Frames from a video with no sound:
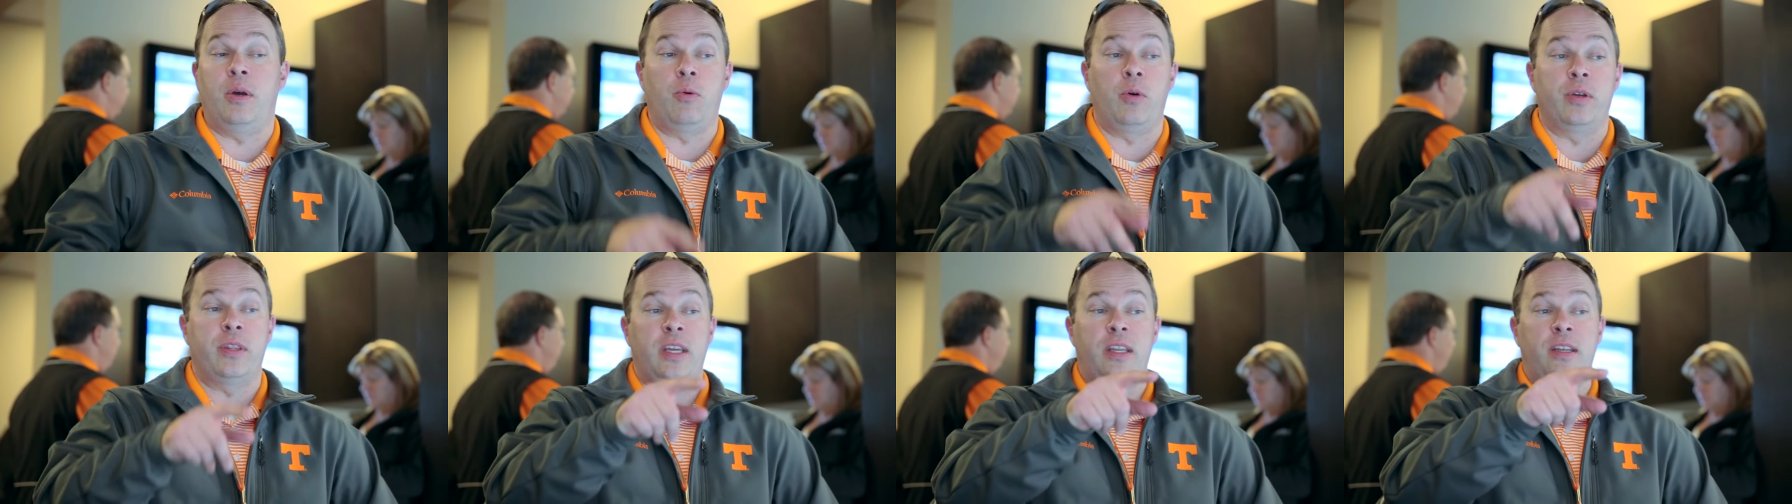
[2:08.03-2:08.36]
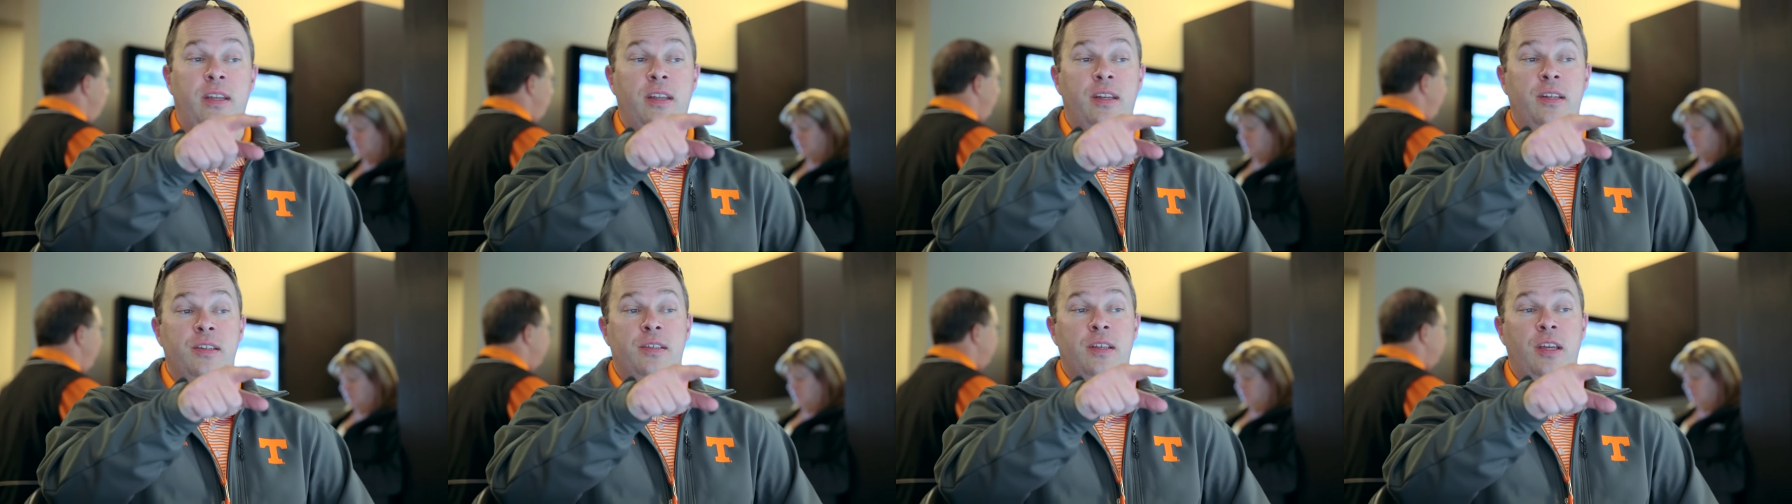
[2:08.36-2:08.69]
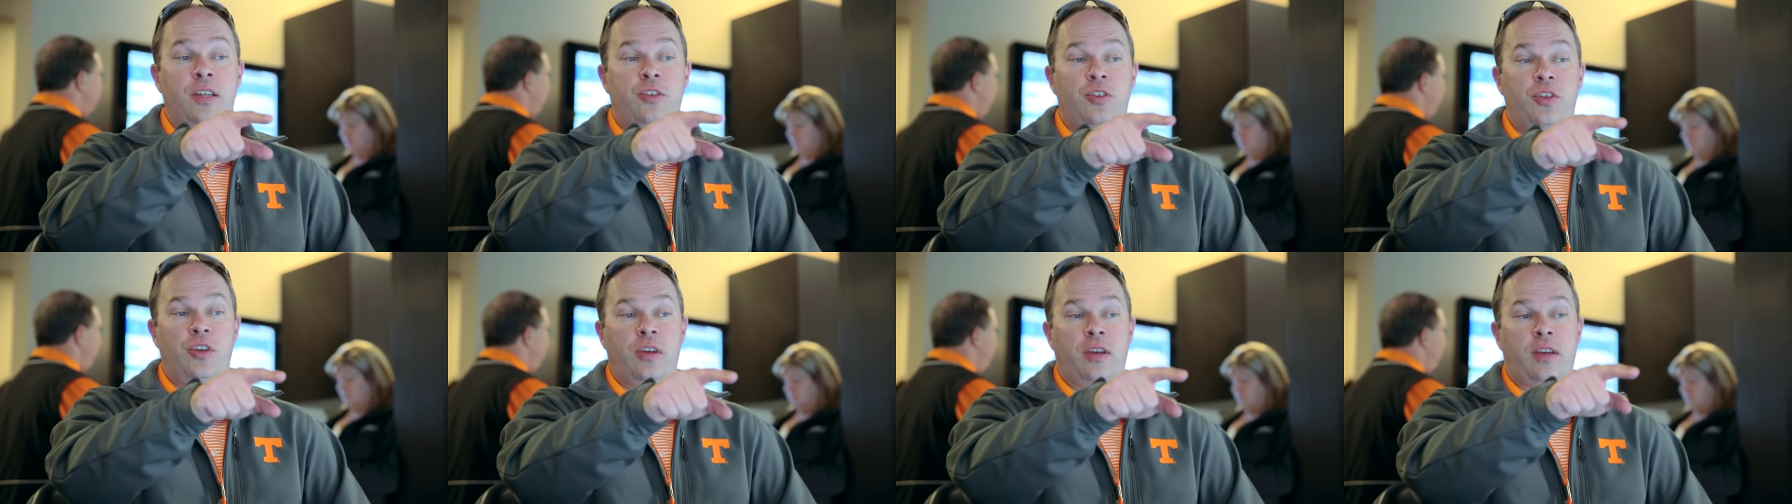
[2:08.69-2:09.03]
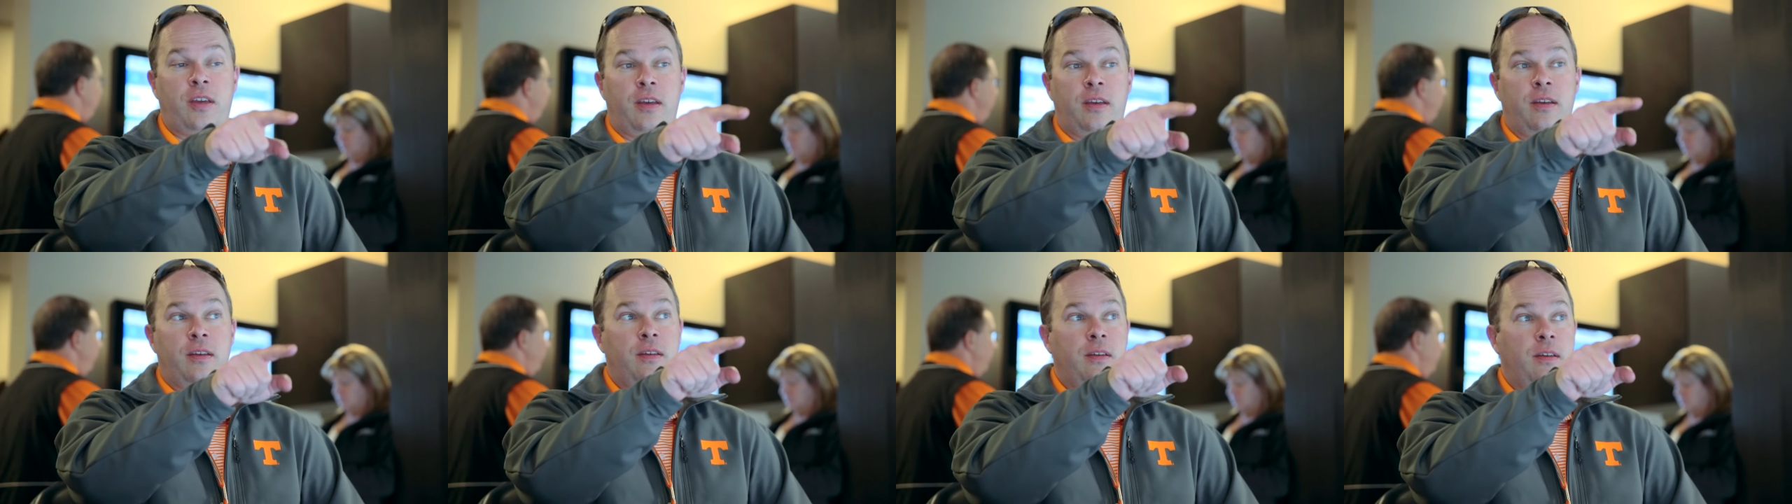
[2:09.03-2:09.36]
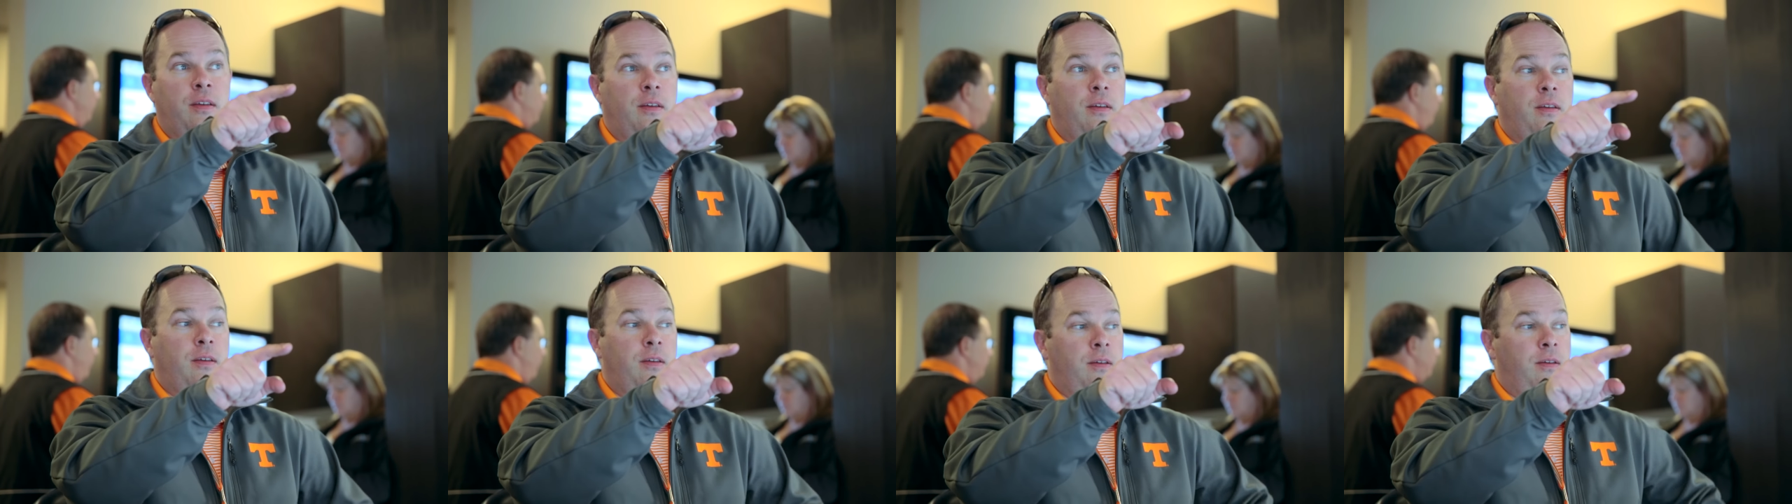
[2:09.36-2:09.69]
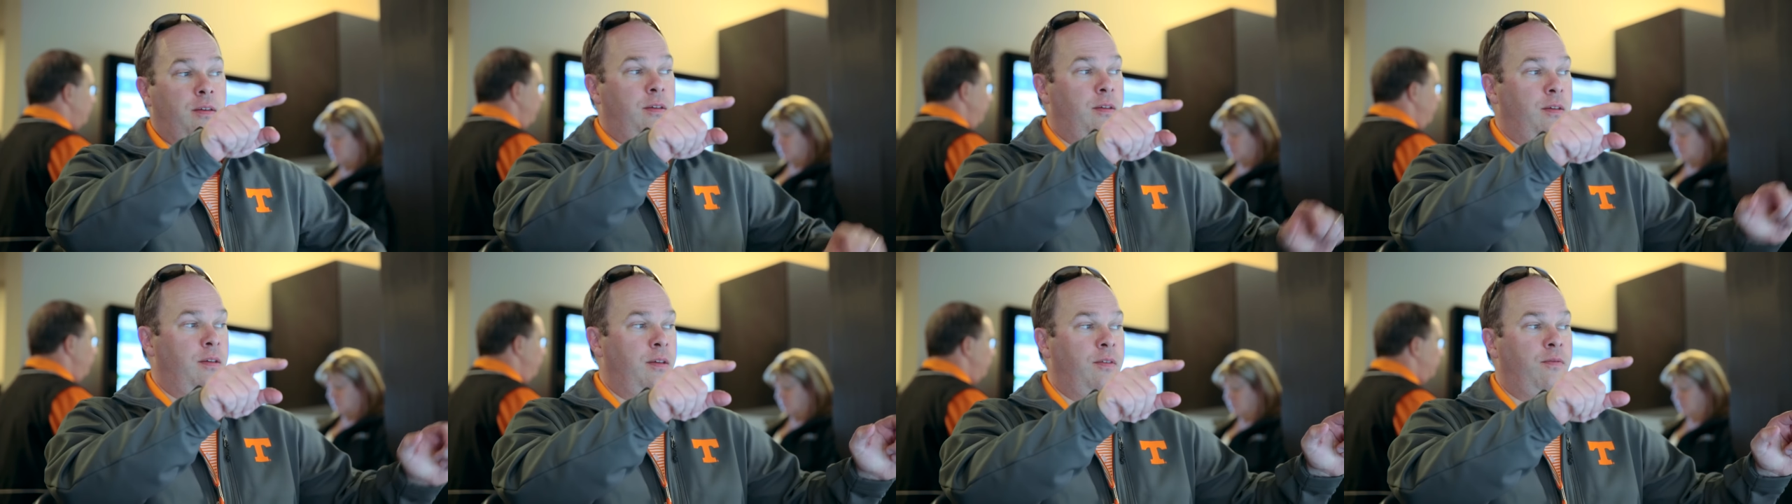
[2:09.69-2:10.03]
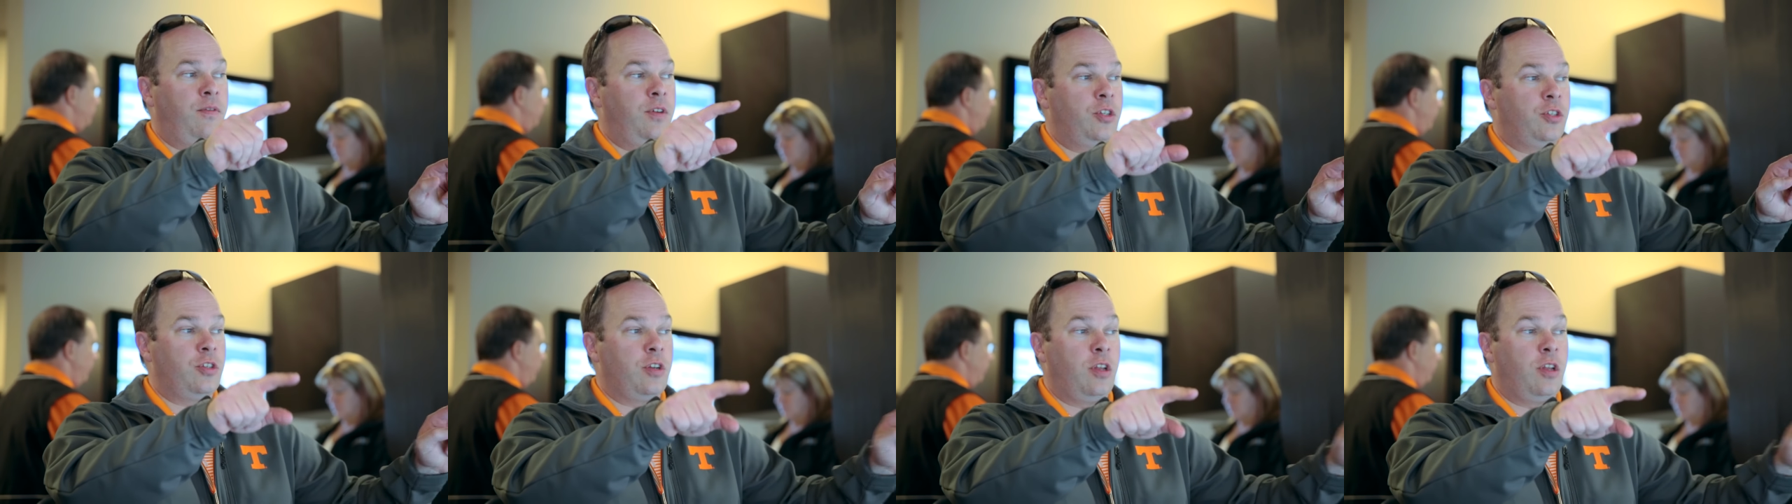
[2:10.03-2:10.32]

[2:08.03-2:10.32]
By implementing the Avigilon solution,